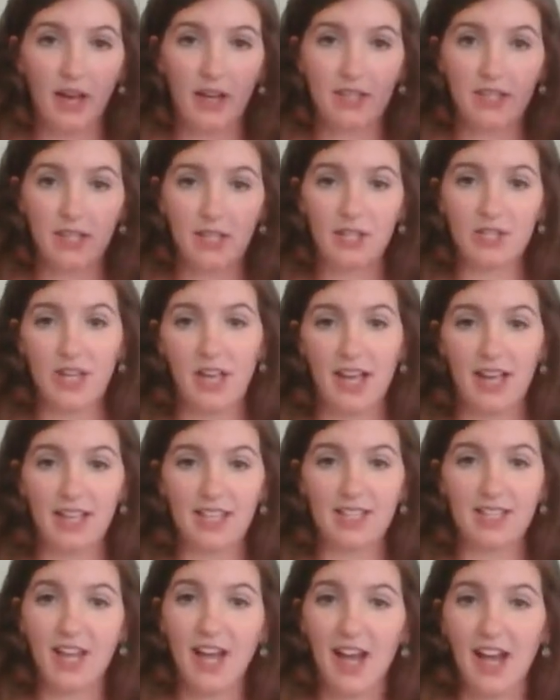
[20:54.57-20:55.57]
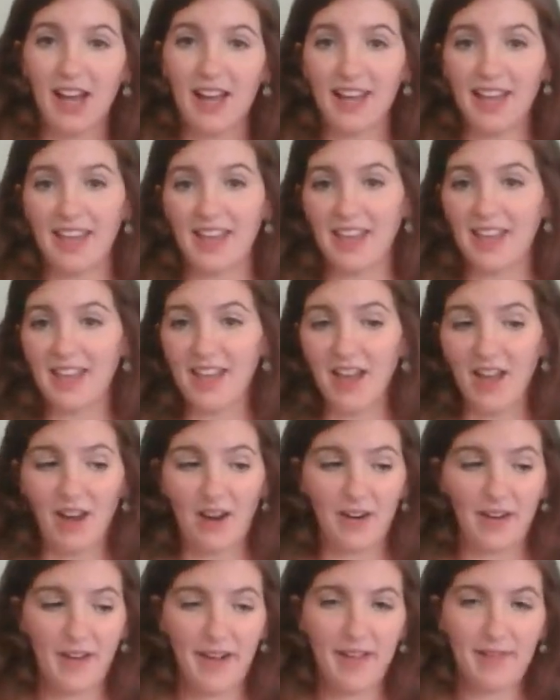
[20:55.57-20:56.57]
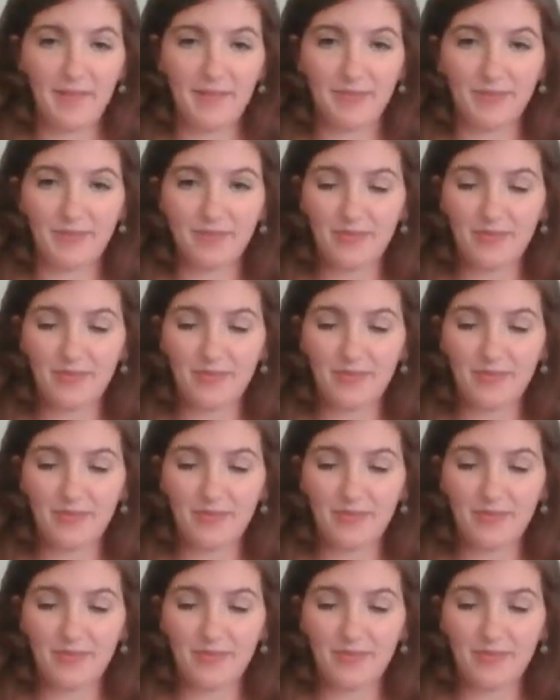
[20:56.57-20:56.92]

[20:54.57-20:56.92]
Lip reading: such as honey. All right.